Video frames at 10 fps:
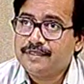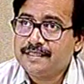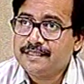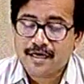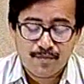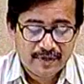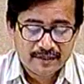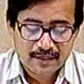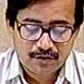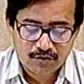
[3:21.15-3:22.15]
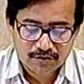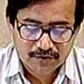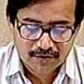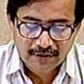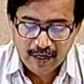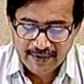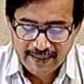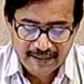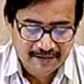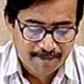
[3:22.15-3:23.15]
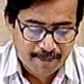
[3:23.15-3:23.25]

is a compulsory course nowadays,